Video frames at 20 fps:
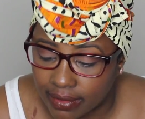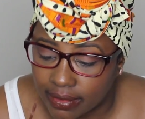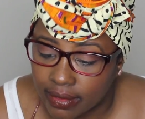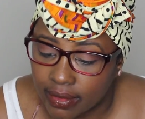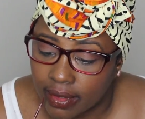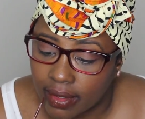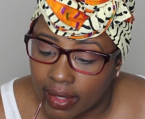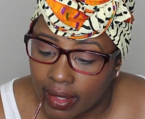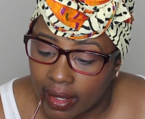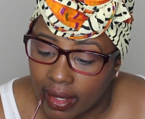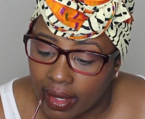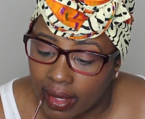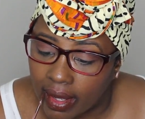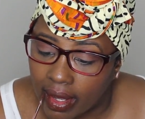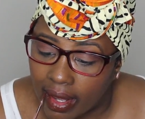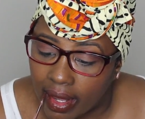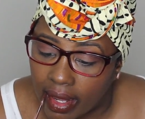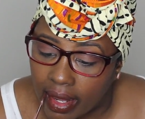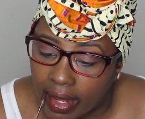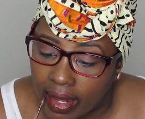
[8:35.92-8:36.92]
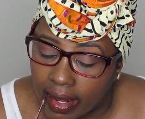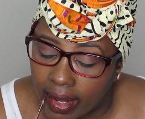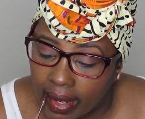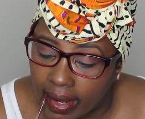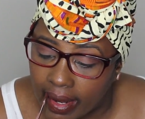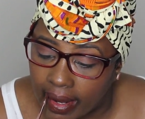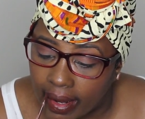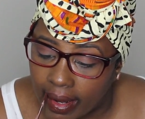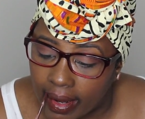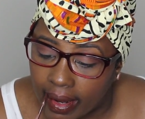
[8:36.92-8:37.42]

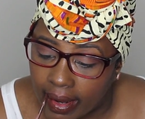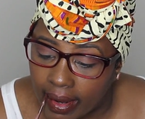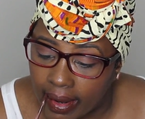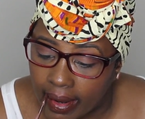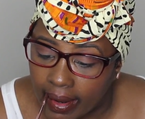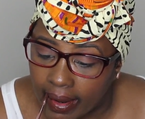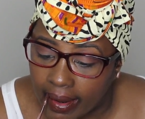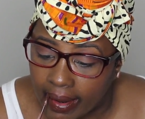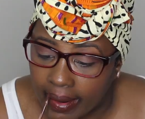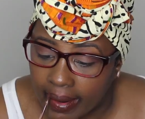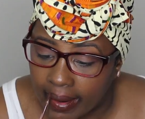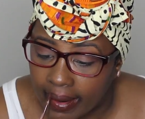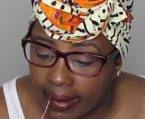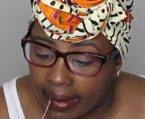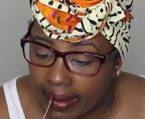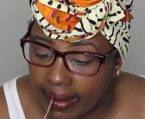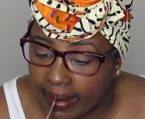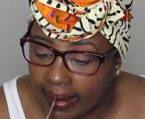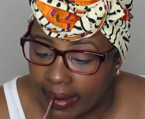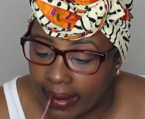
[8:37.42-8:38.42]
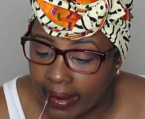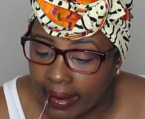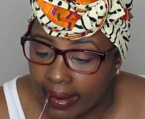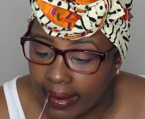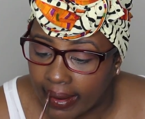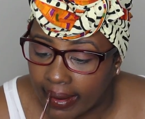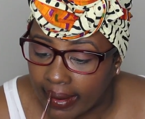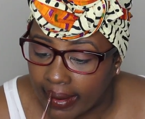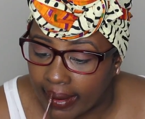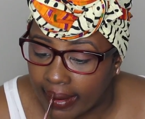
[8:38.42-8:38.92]

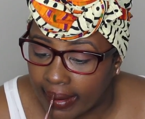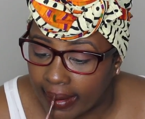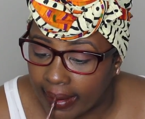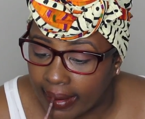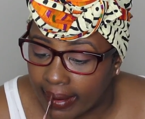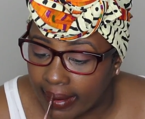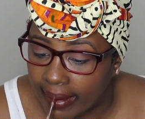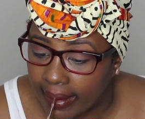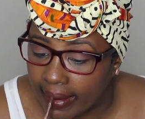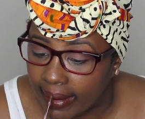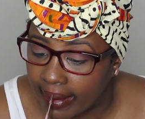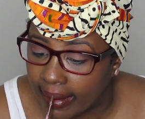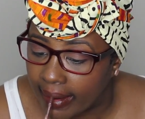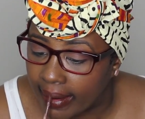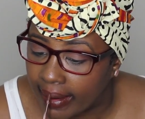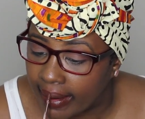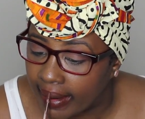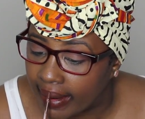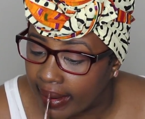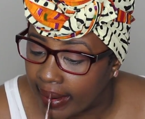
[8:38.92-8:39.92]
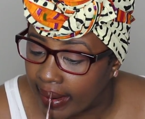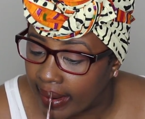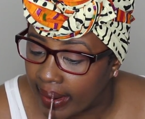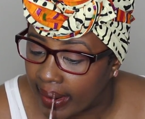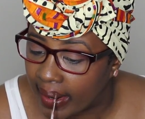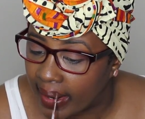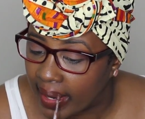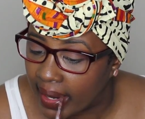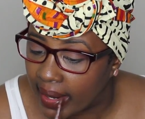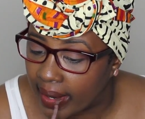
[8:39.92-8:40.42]

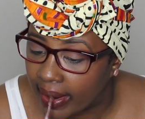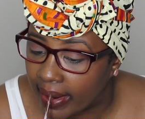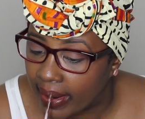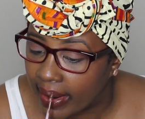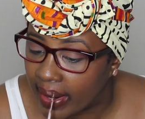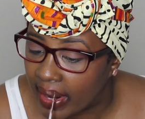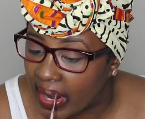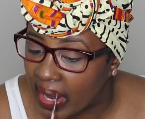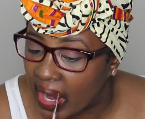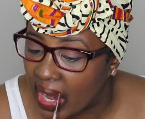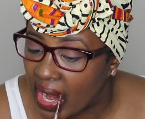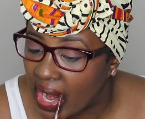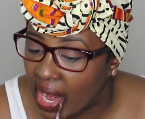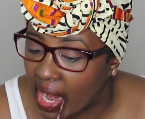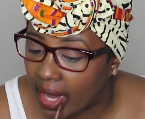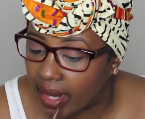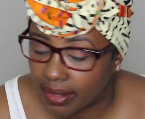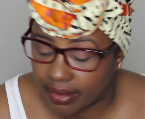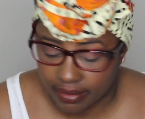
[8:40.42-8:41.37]
(no one is talking)